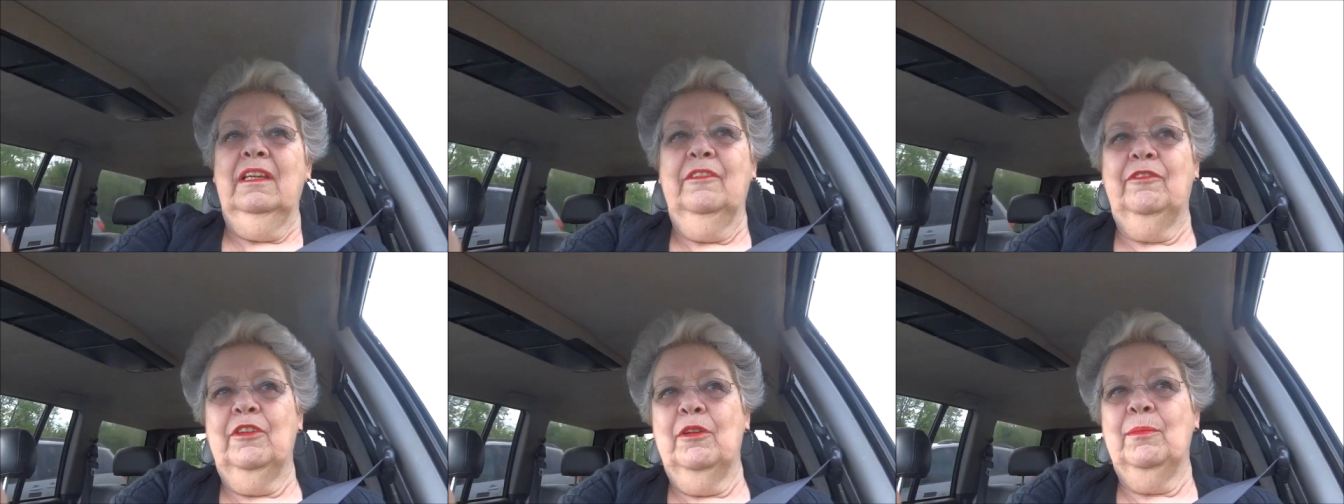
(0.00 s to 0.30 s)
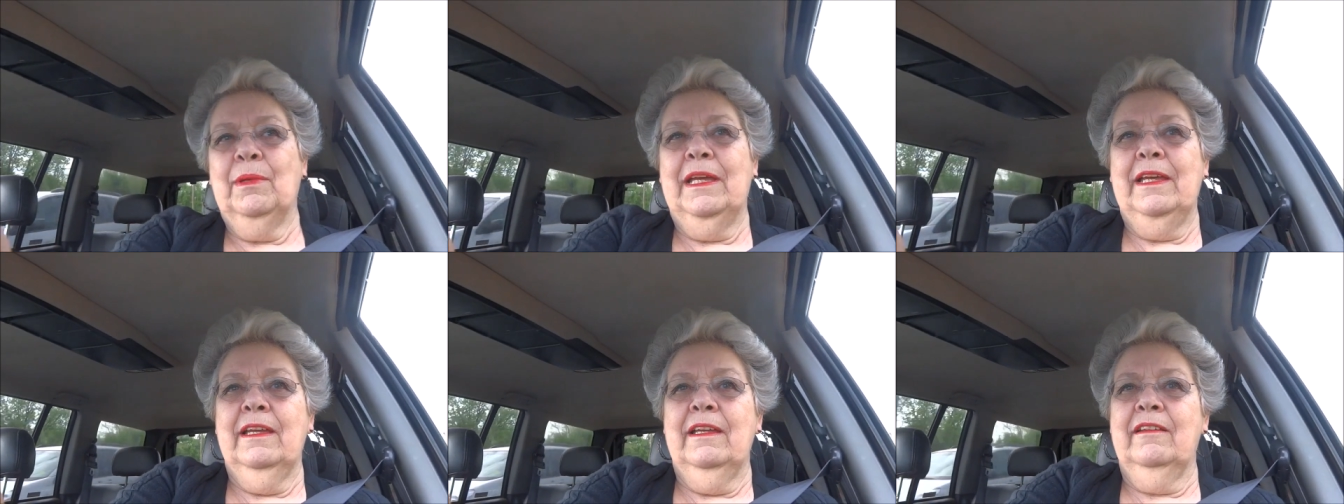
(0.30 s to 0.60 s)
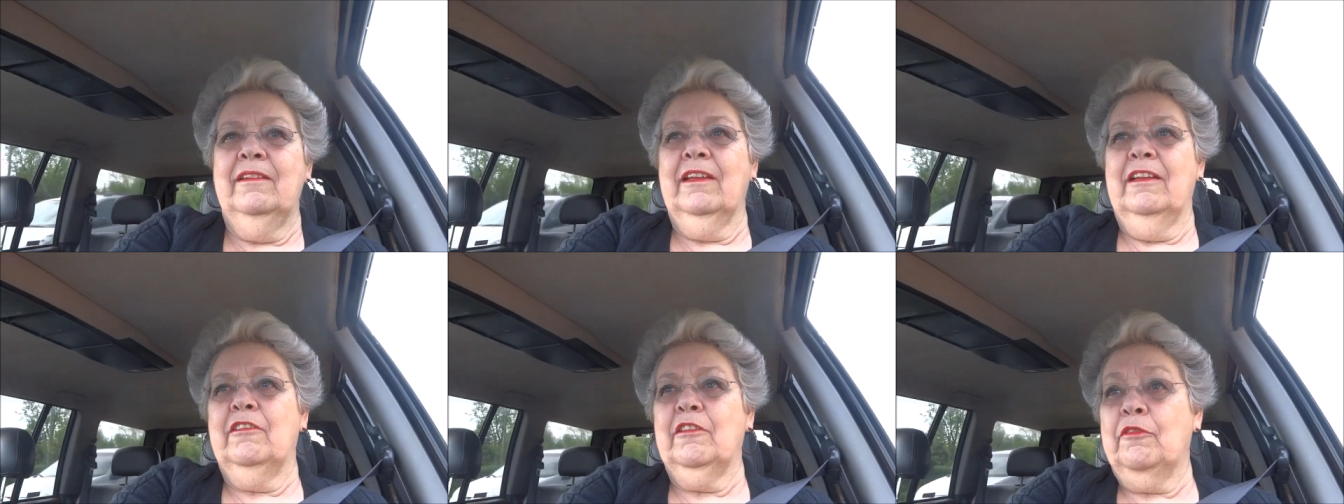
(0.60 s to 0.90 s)
if you
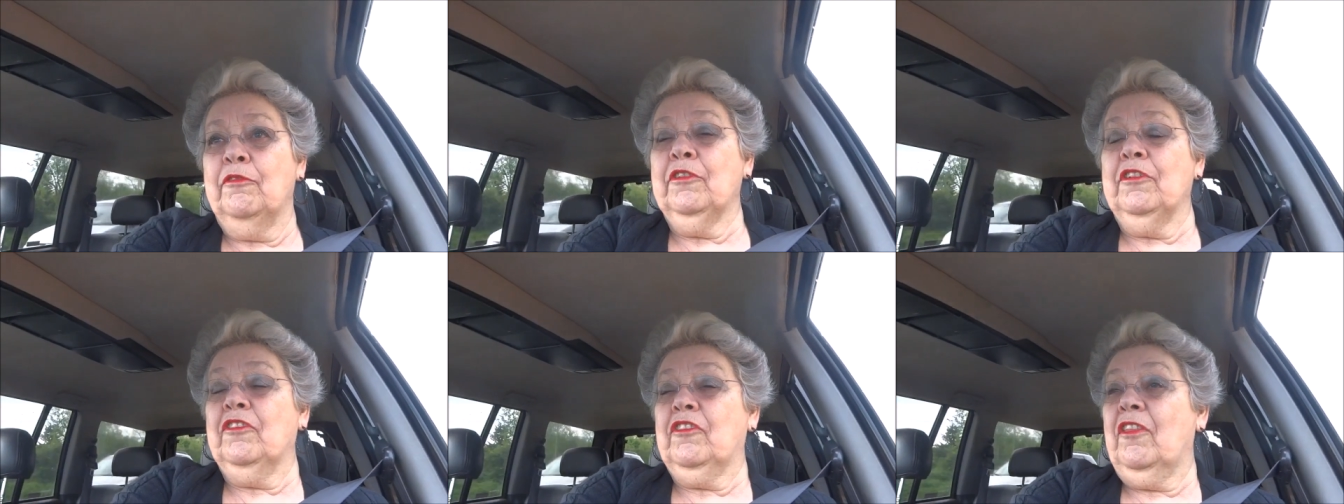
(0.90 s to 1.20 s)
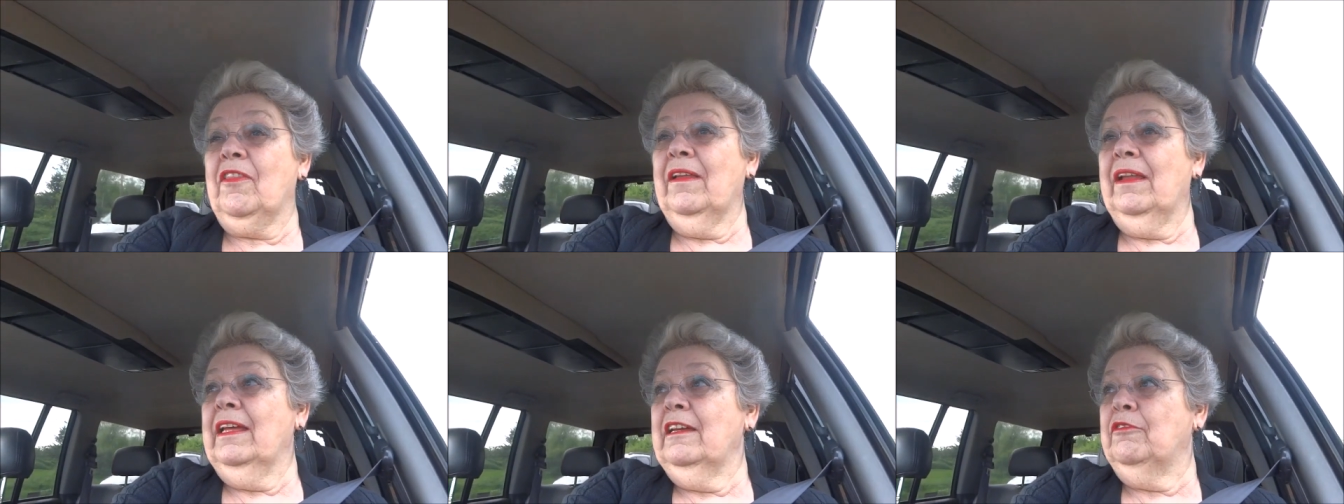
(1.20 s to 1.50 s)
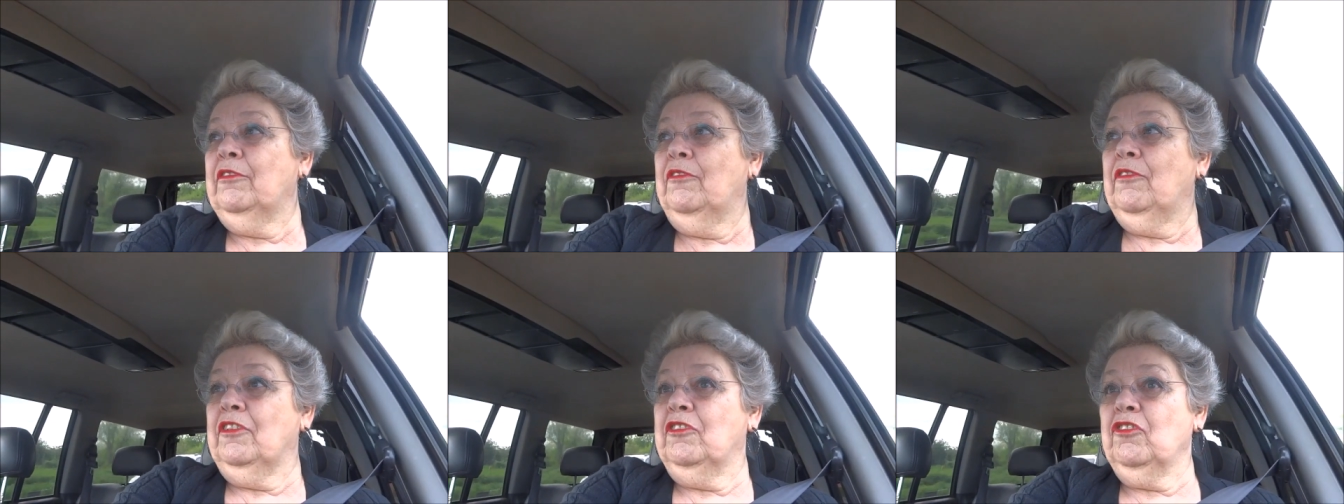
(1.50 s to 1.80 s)
made a difference in the
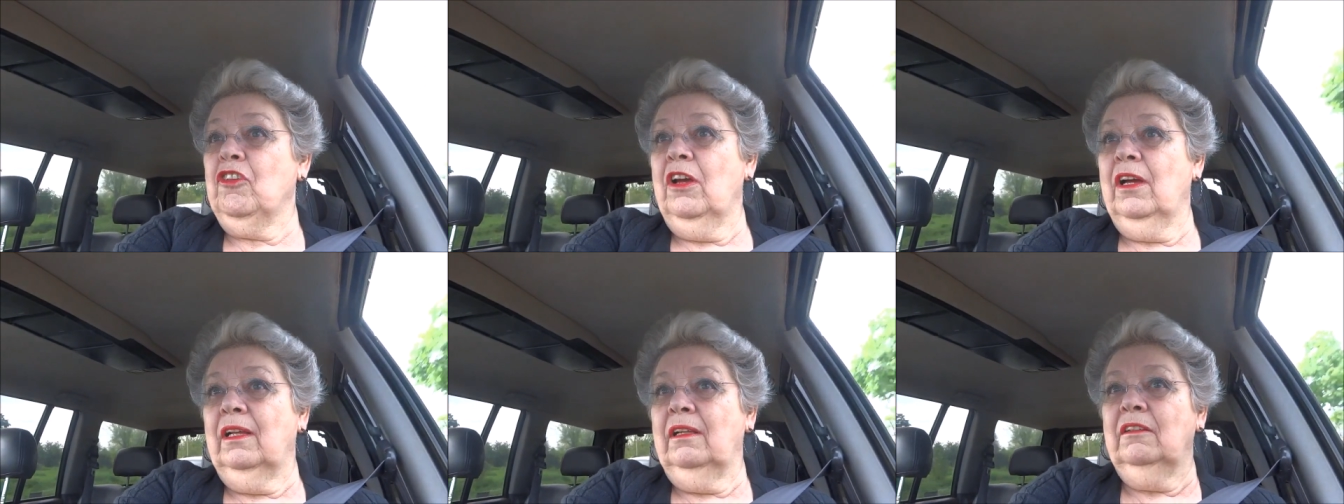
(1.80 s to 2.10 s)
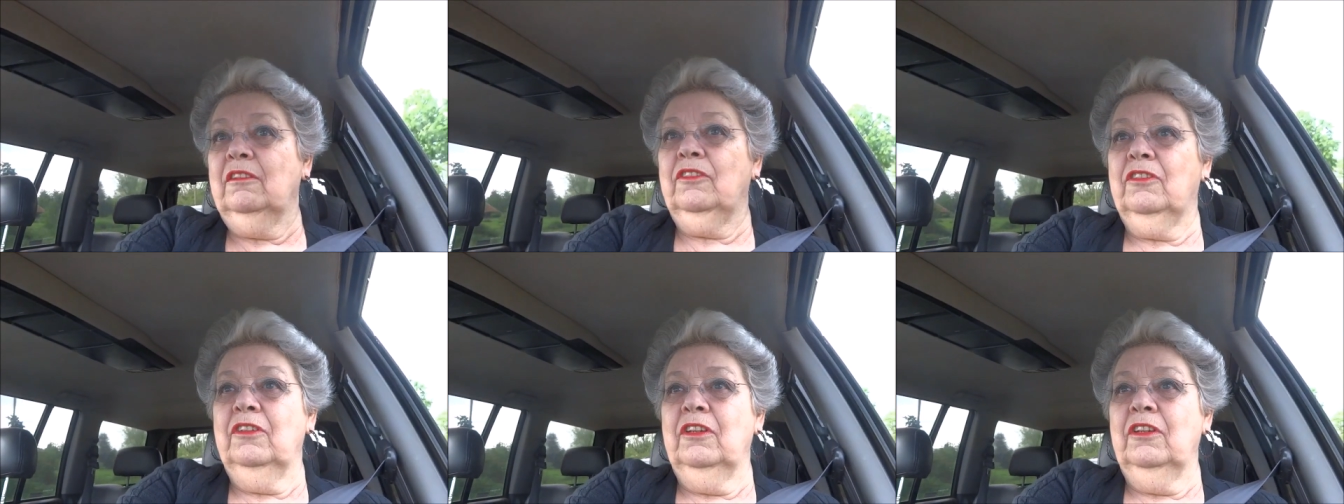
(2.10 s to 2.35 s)
life of a child.